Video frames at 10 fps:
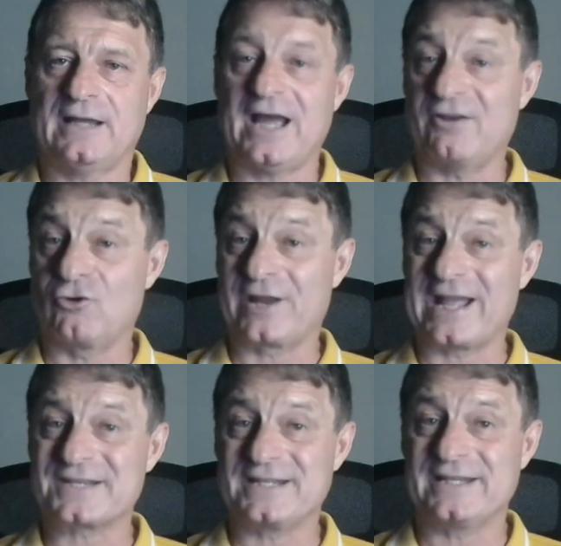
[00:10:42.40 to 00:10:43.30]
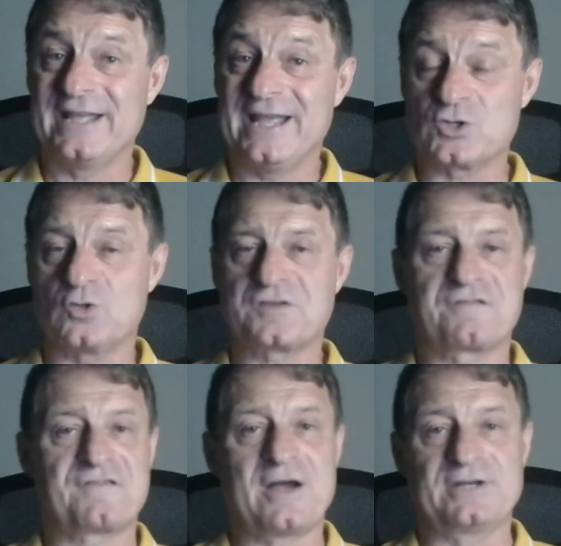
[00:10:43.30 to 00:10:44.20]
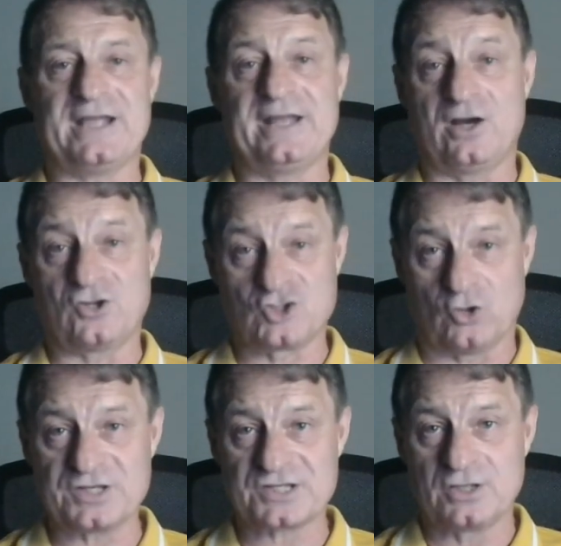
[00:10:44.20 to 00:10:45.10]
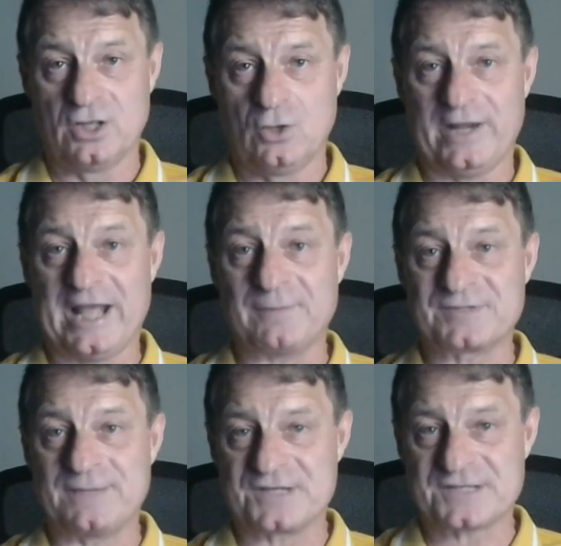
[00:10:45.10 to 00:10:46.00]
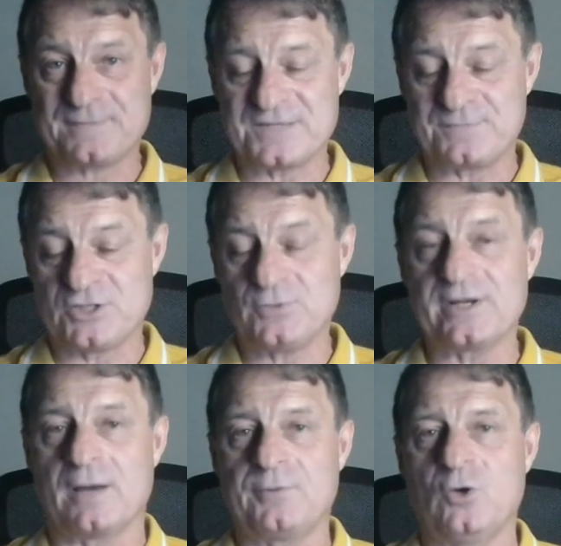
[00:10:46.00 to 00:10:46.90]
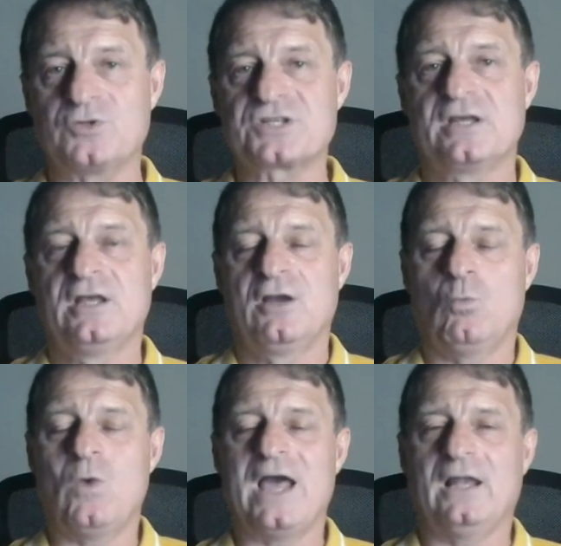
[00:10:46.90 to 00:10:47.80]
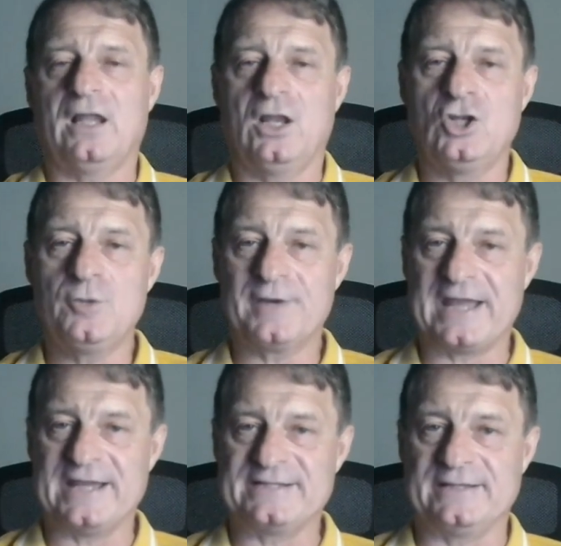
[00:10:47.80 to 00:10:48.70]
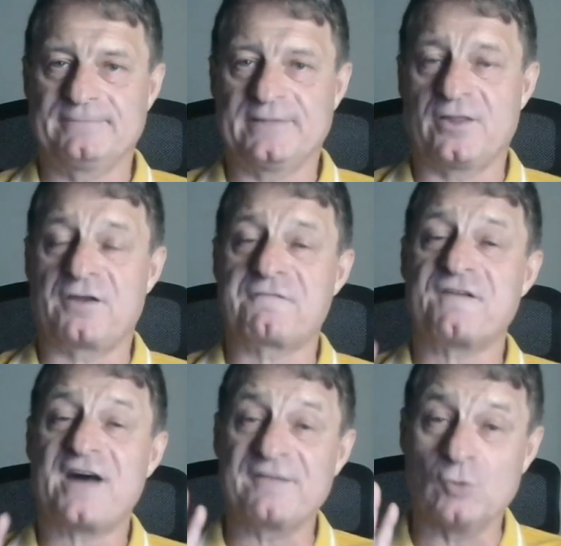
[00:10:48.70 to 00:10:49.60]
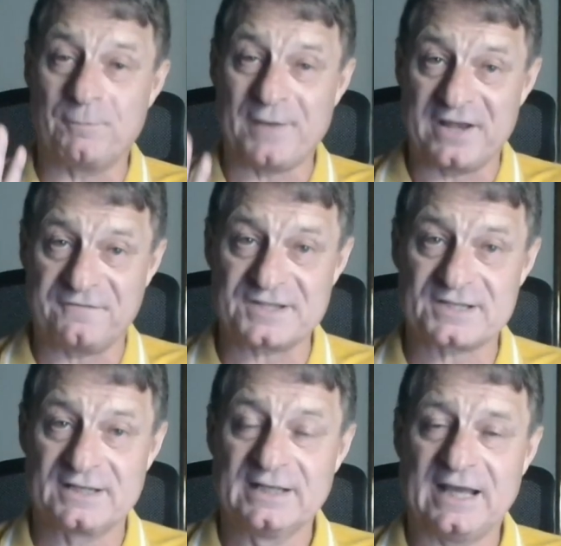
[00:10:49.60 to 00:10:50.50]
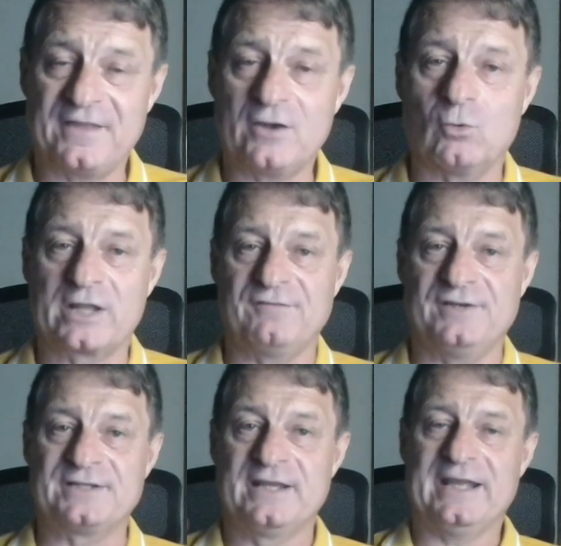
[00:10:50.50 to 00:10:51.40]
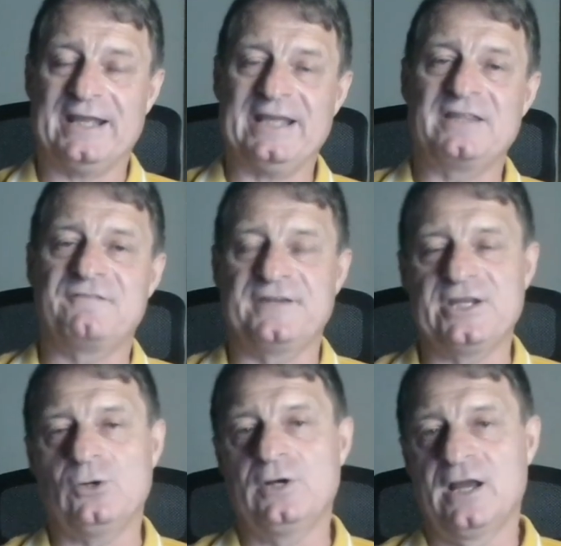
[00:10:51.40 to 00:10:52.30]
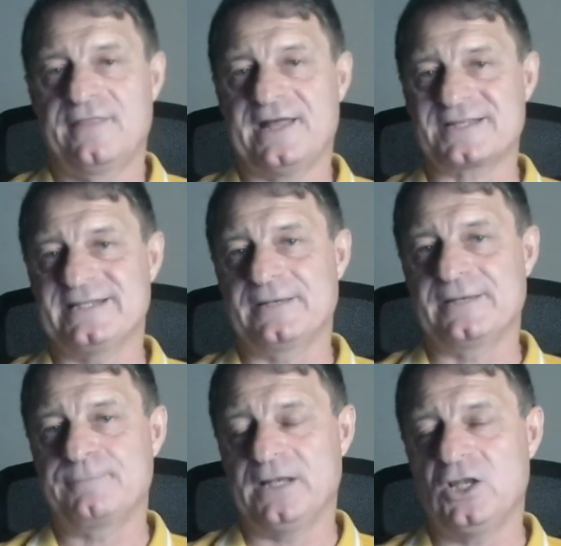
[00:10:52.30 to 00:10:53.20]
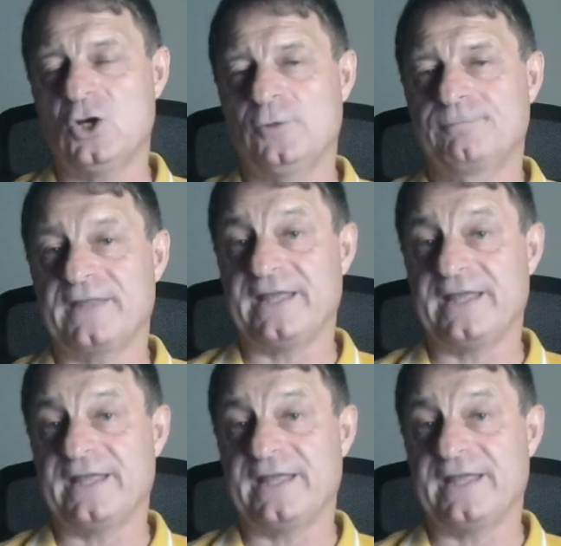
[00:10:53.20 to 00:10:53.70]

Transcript: Hyaluronic acid is also found in our joints, where it helps keep the space between our bones well lubricated. Now, there are five more benefits, and they're all covered in the video that's linked below.